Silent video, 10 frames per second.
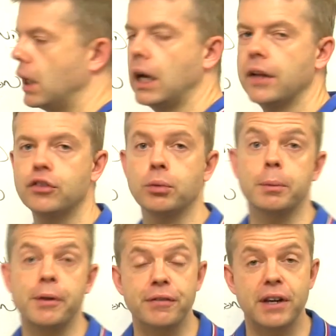This is one
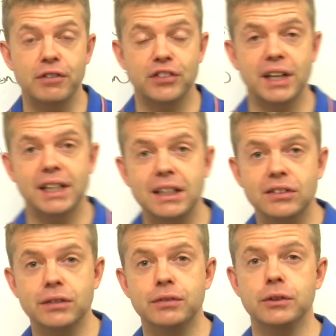of my favorite
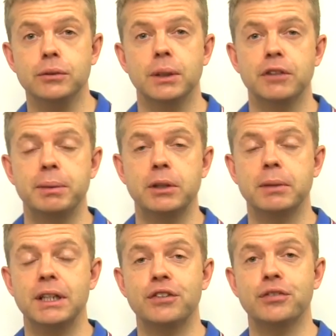techniques. If you have been on
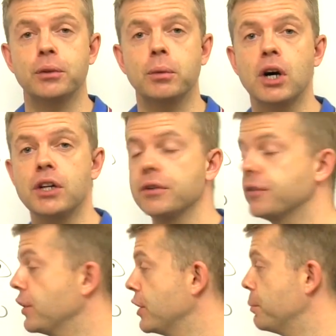my list for a while, you'd
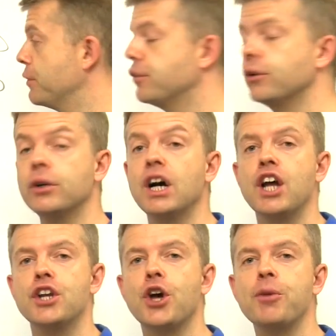have heard it before.
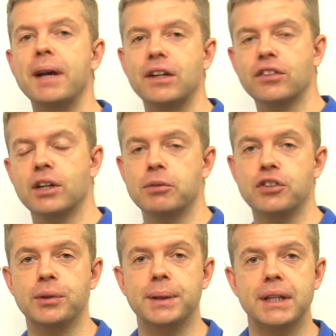No better time to
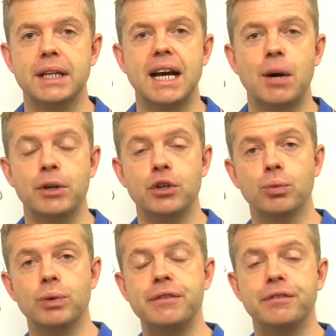do it than now when
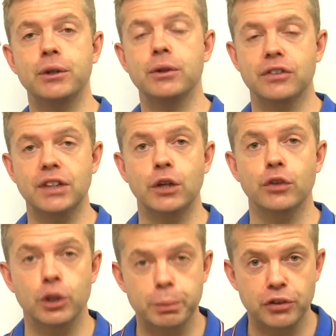you're refocusing on
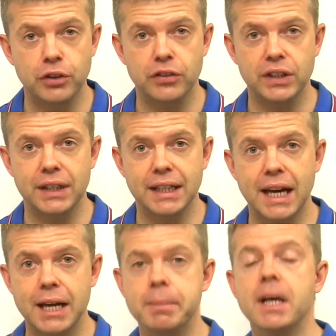the opportunity in the
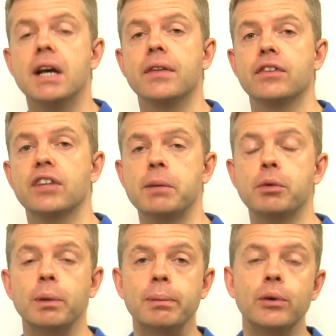game. The
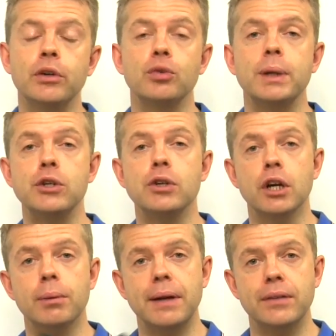table report is where you
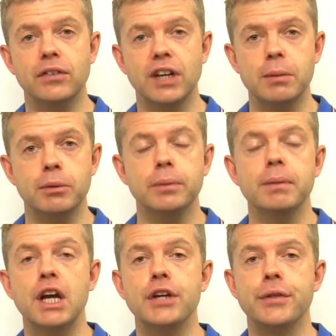go around the table,
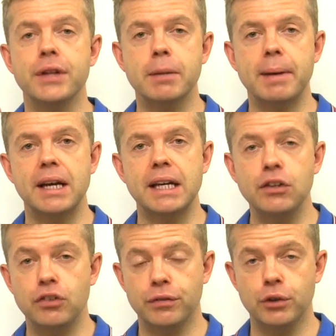you think about
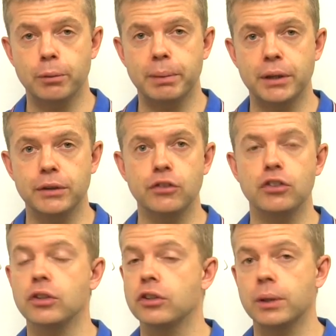each of your opponents,
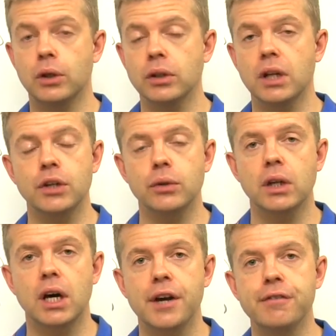you can do it online or
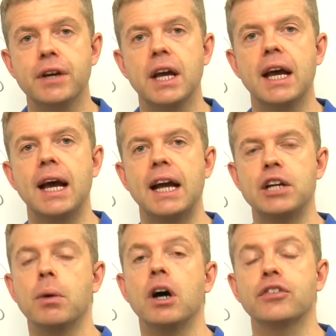live, and
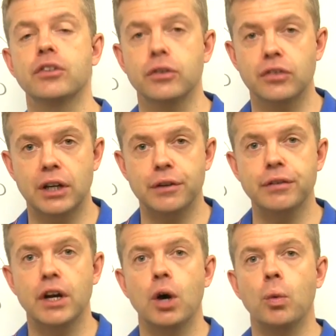you ask
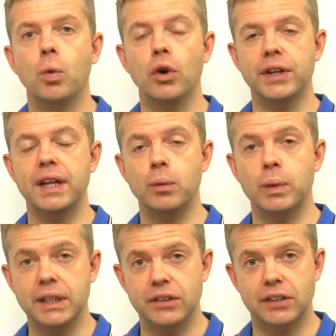yourself, what are their
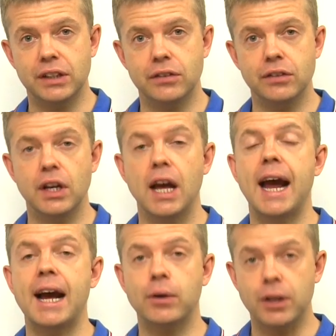weaknesses?
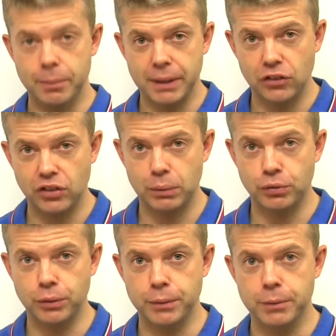How can I make chips
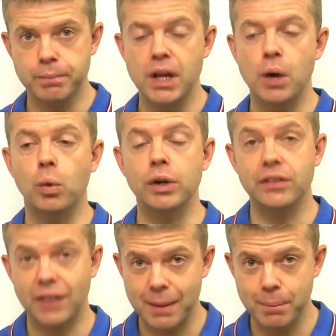from them? What
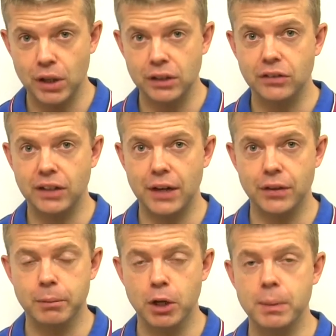is their mindset at
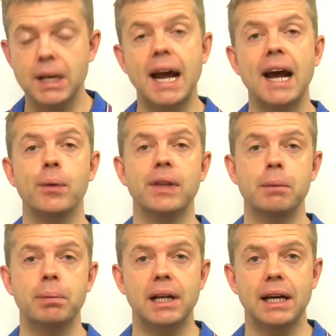the moment? How are
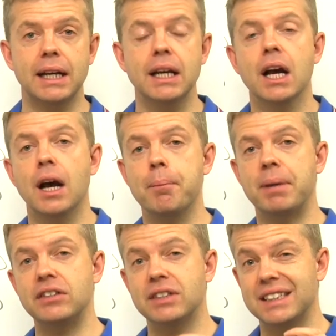they playing? And
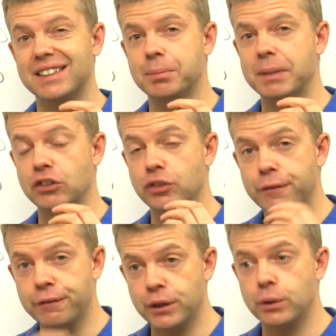basically this makes you
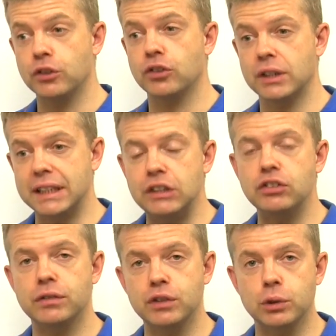focus on
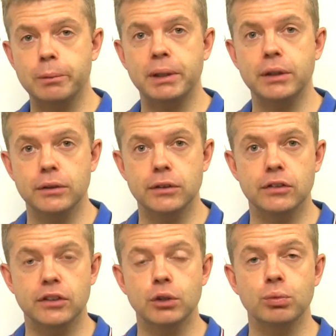each of your
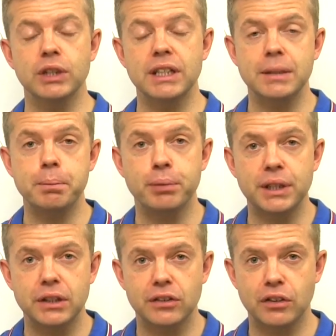opponents. So you're really
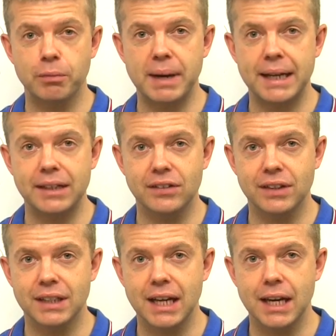bringing yourself back into
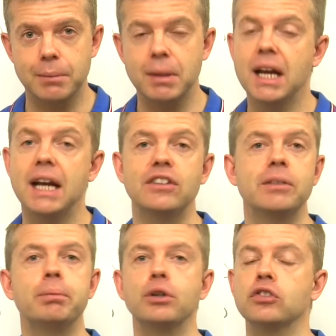the game. It's
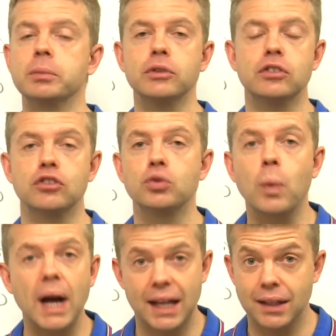impossible to
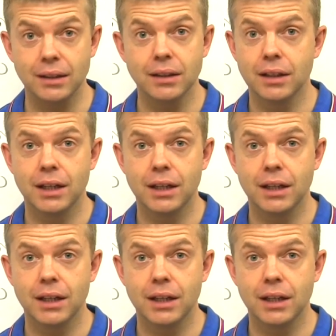dwell.